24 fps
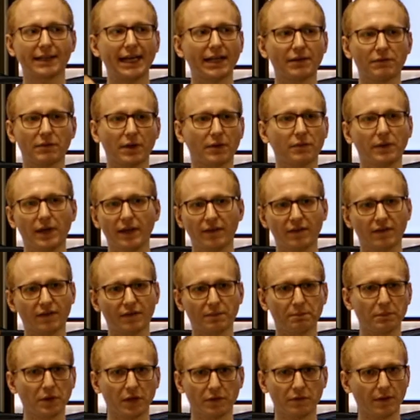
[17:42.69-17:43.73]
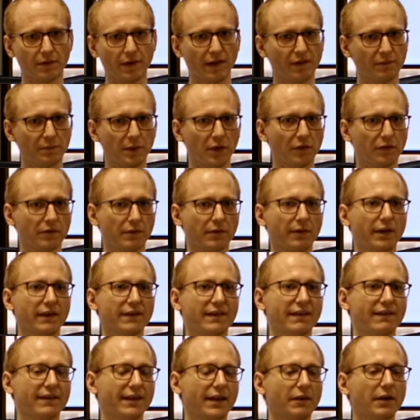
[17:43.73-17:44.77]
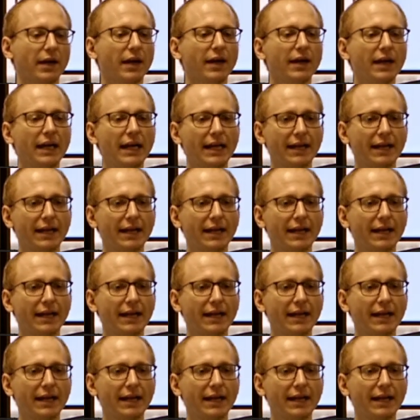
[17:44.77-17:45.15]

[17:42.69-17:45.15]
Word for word: get requests, put requests, post requests, et cetera,